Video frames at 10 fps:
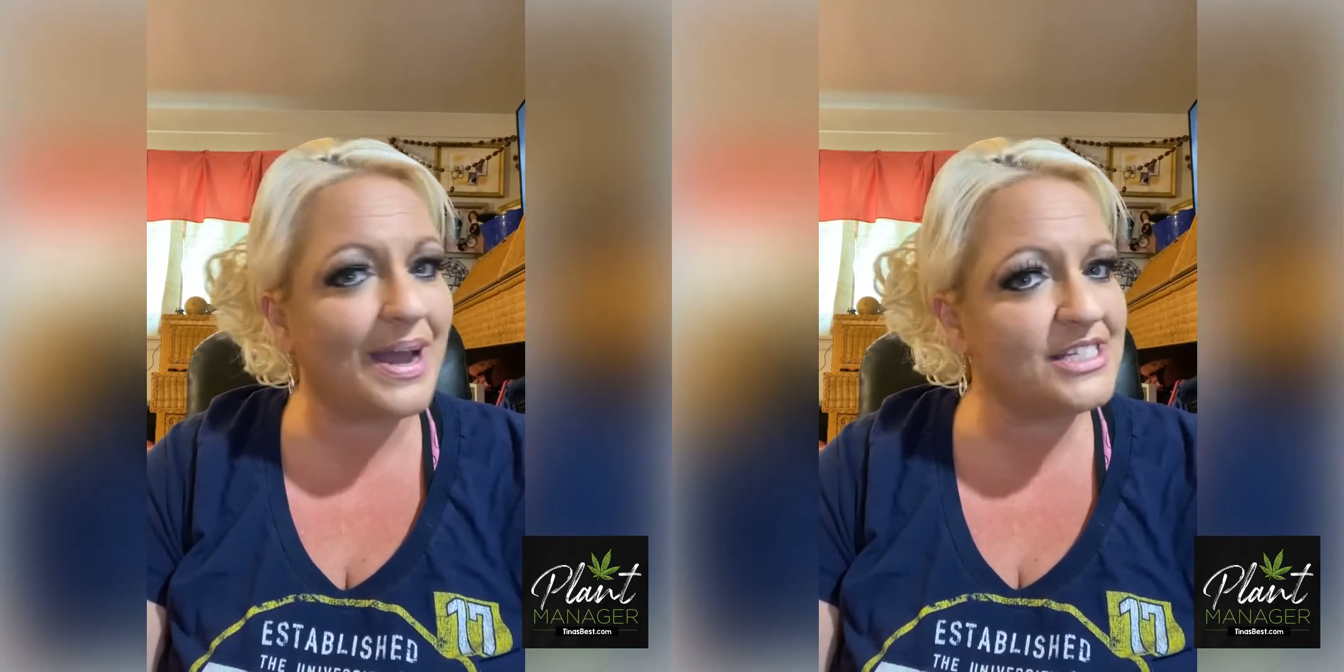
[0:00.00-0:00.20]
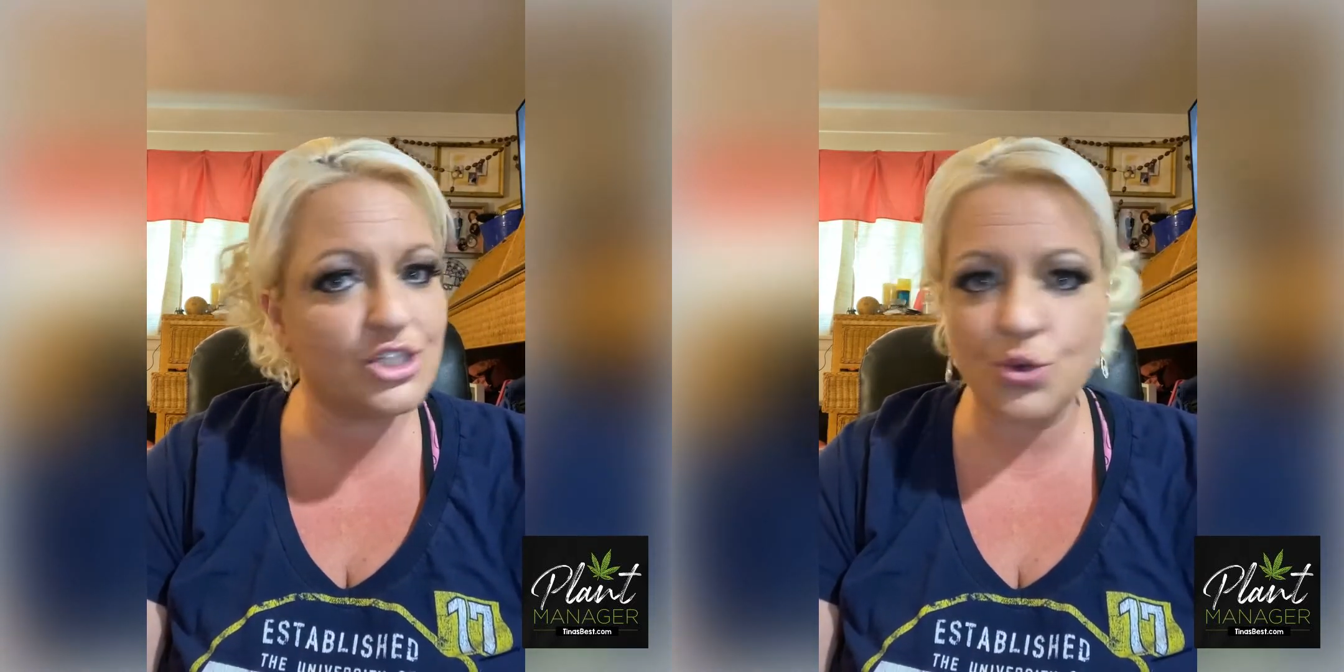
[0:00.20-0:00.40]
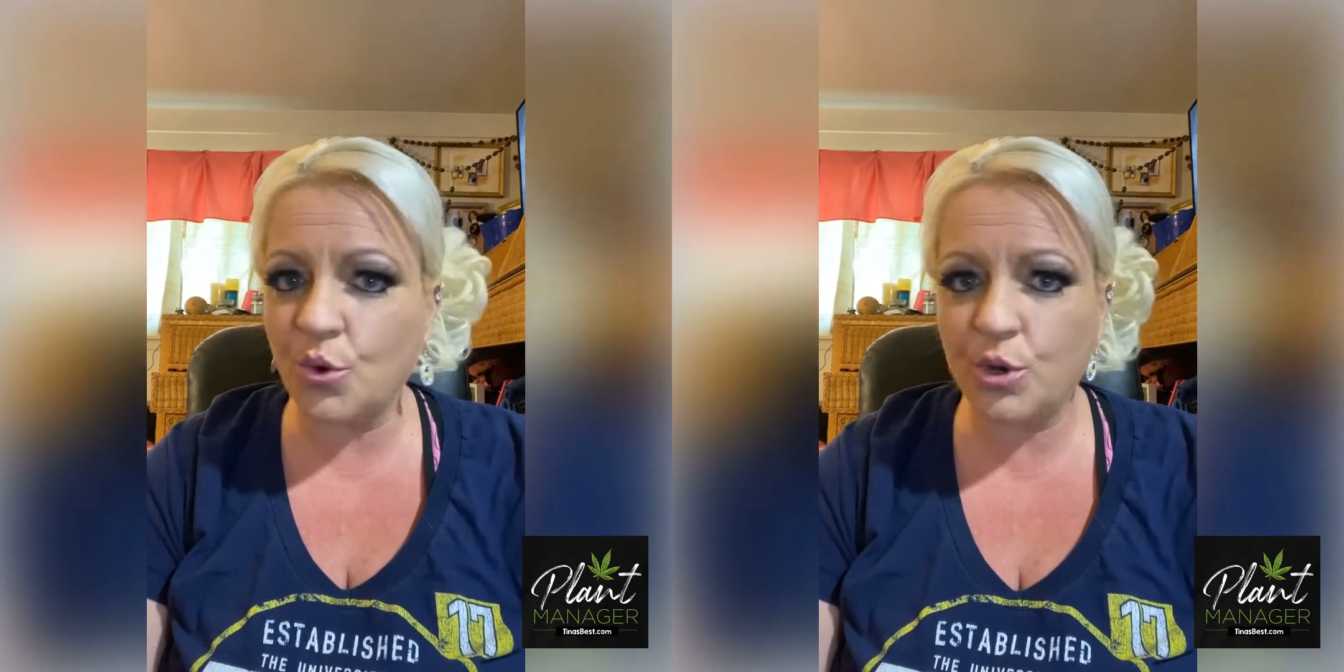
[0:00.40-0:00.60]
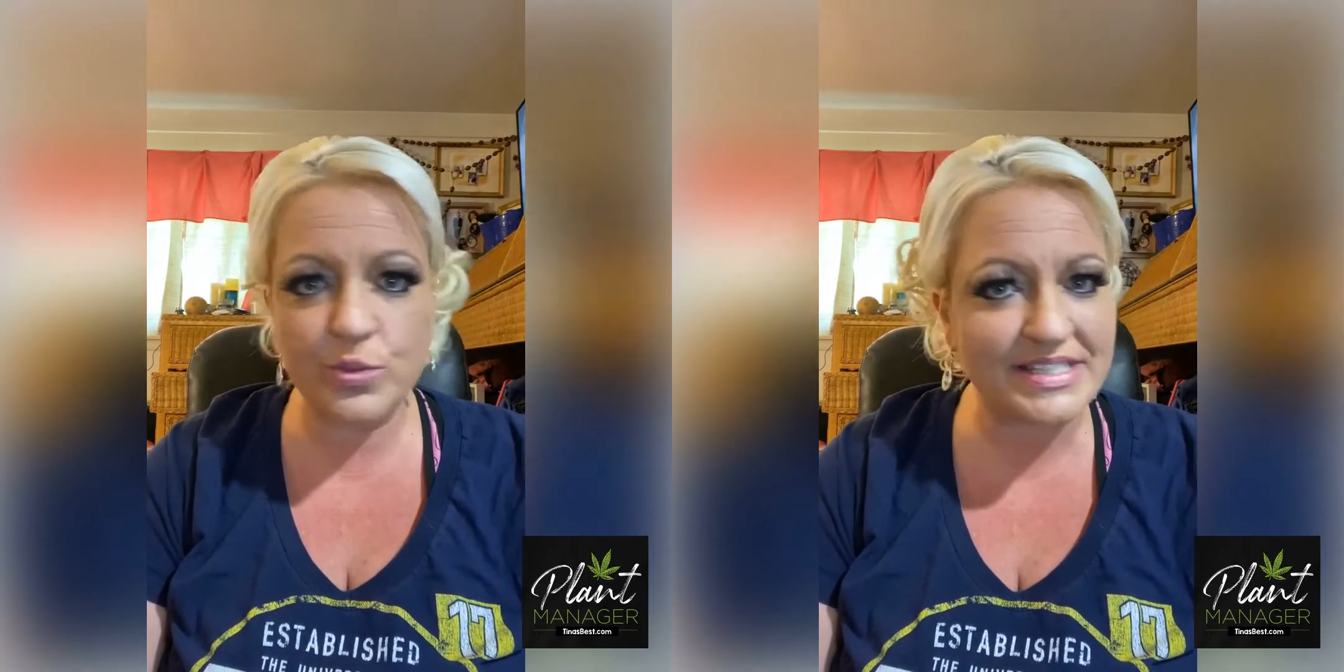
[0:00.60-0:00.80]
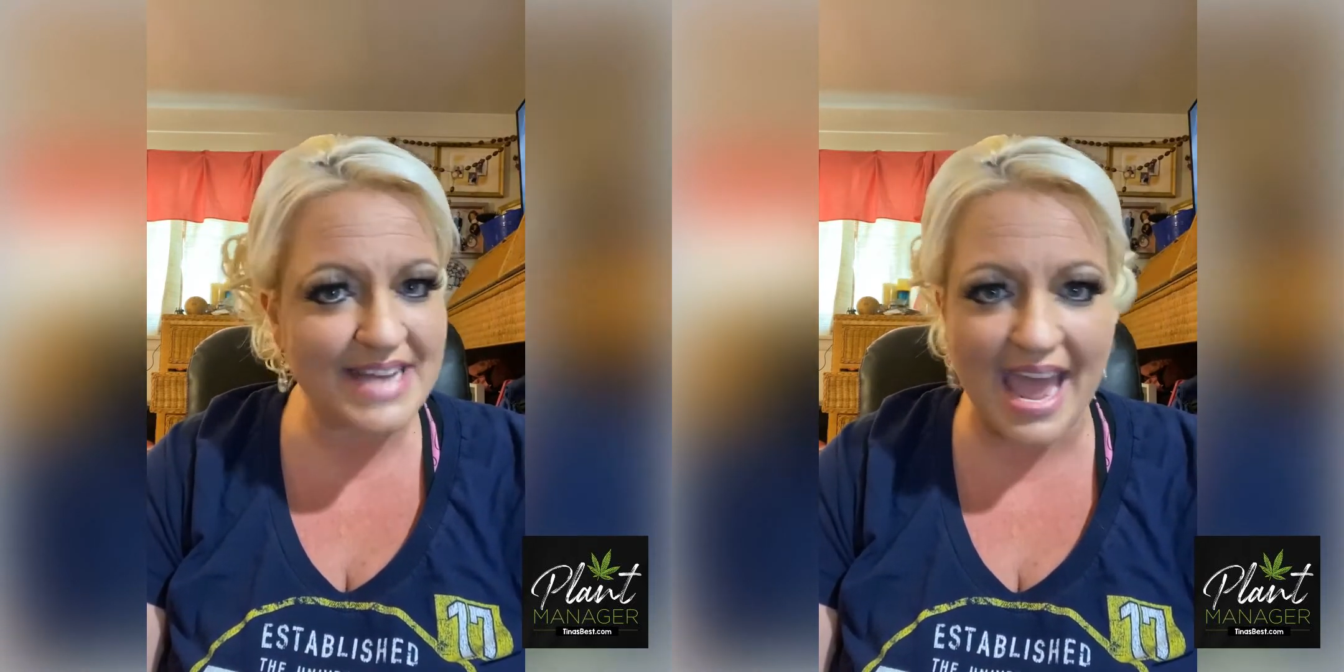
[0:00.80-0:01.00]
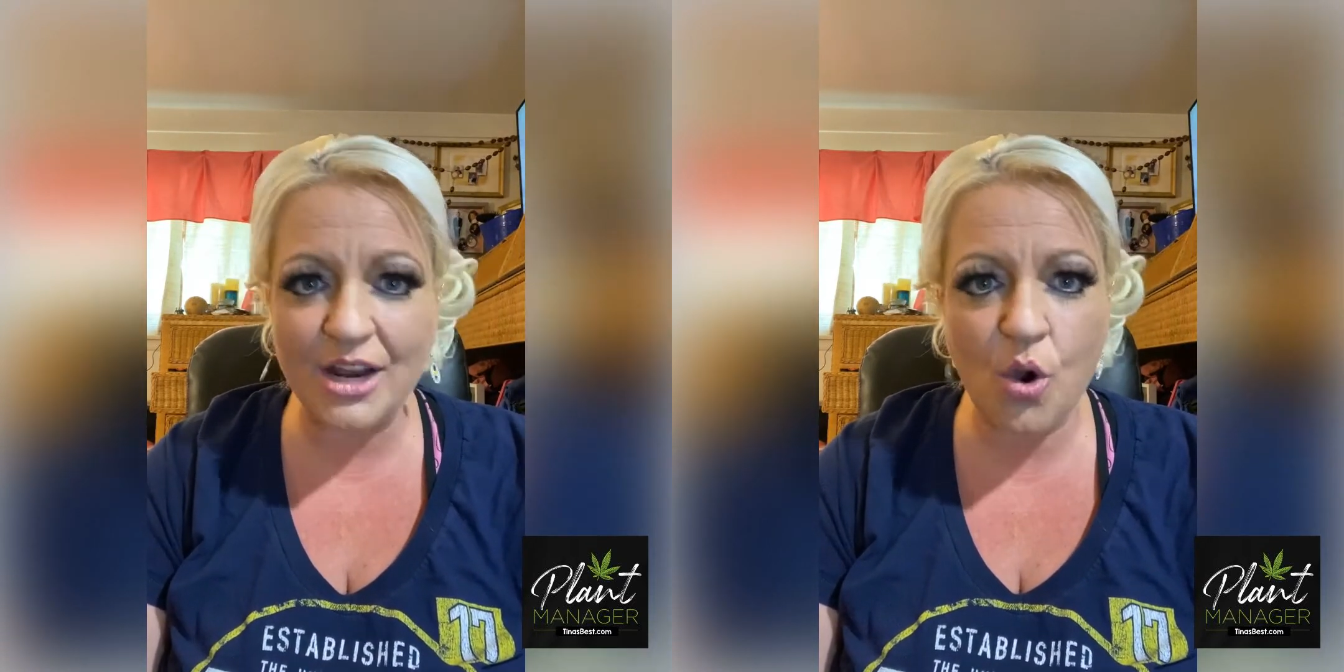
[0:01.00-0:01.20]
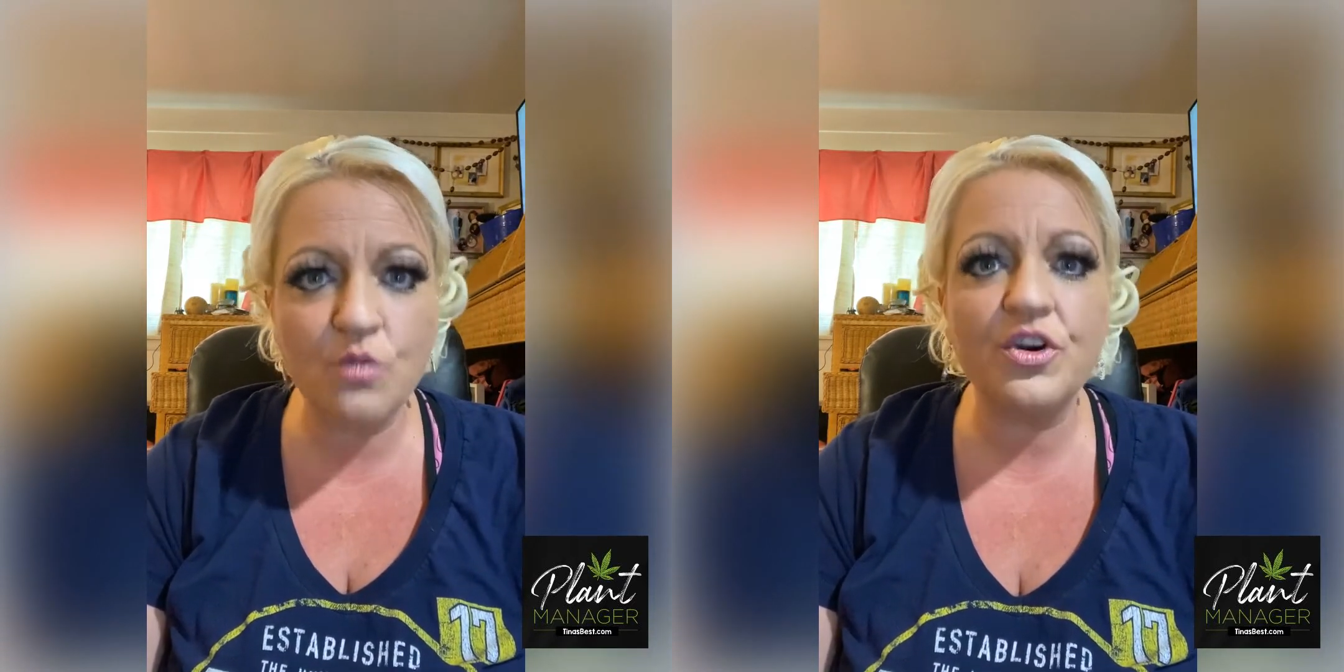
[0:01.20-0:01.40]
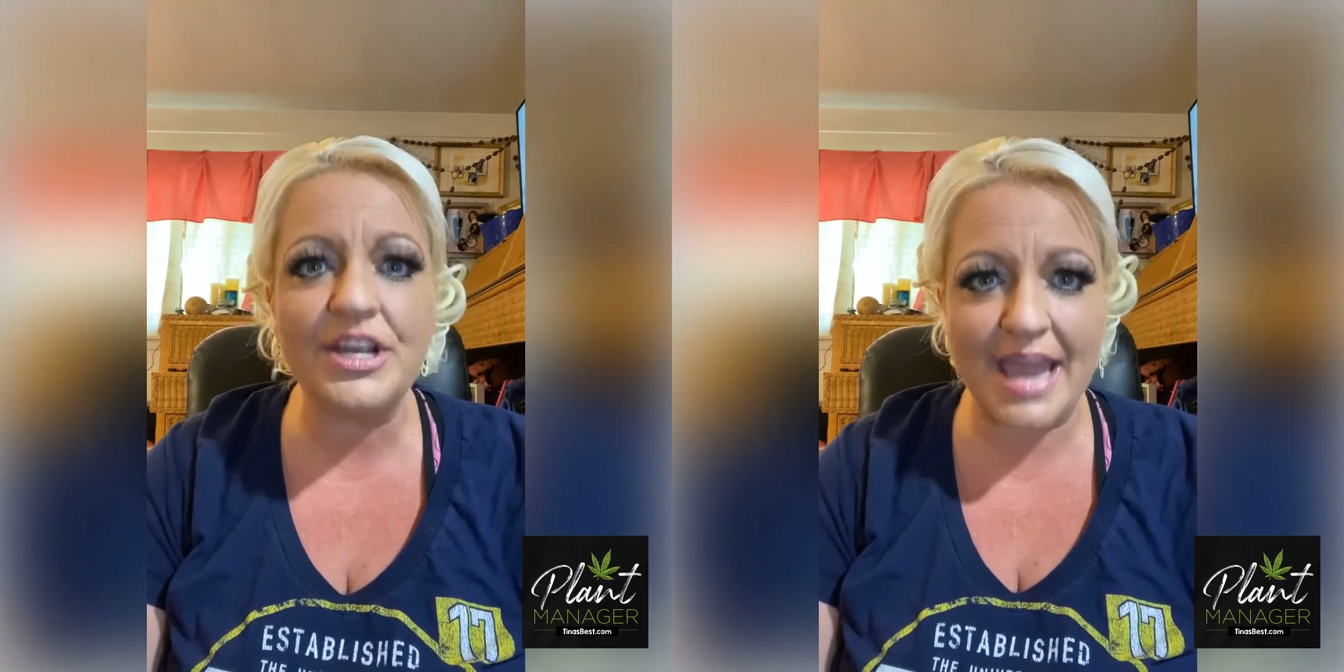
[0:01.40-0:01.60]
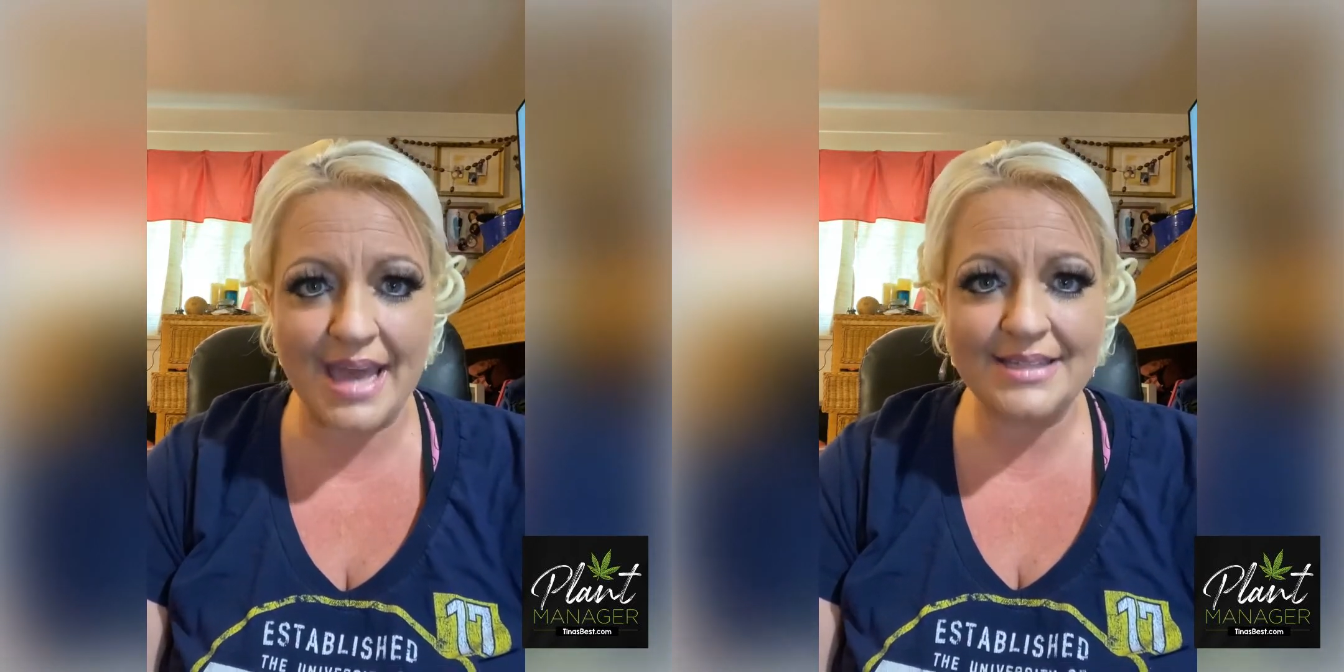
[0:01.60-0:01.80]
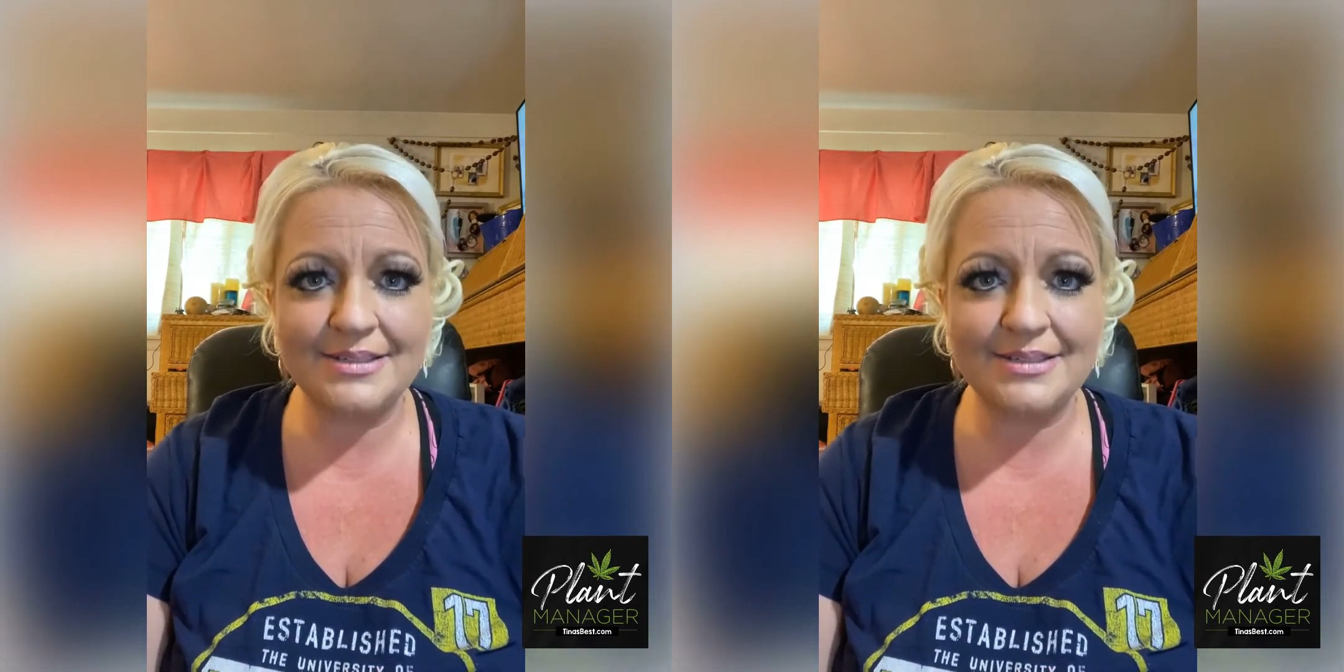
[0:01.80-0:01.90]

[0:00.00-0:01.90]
story was not over yet.